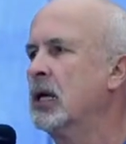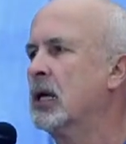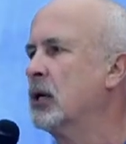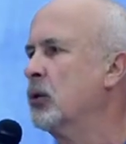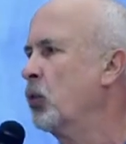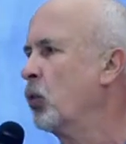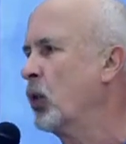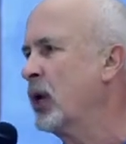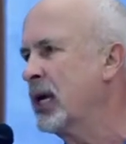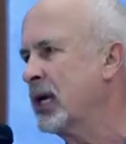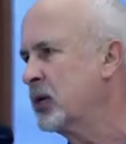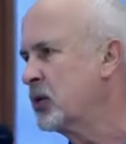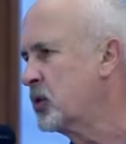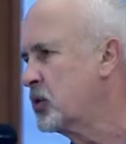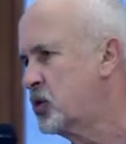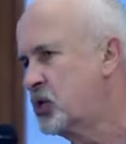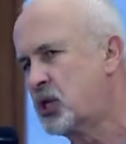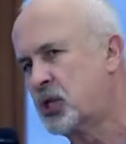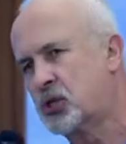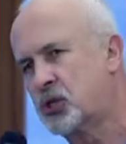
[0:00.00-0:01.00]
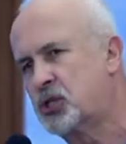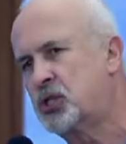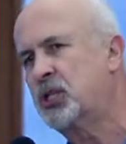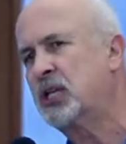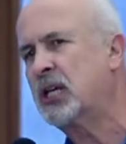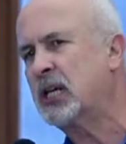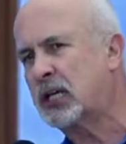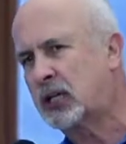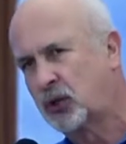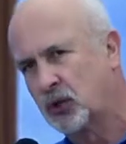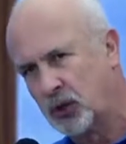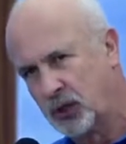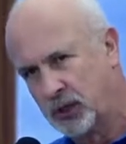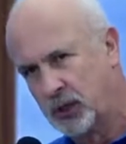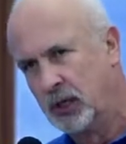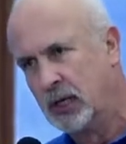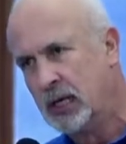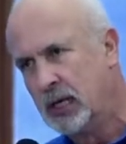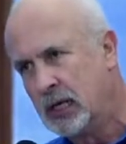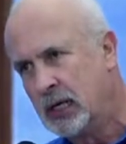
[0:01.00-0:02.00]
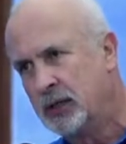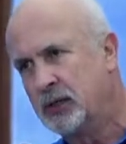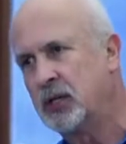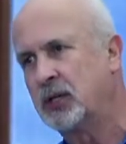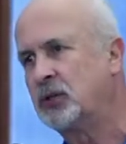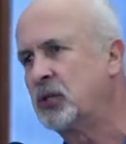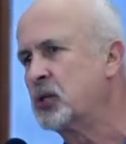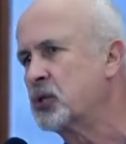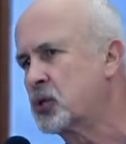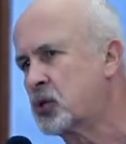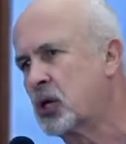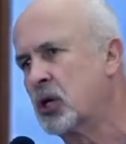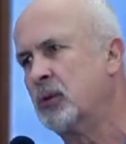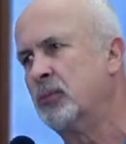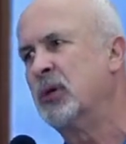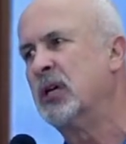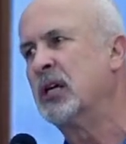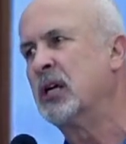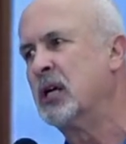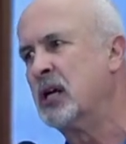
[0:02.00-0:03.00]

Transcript: and Red was just tickled that there's going to be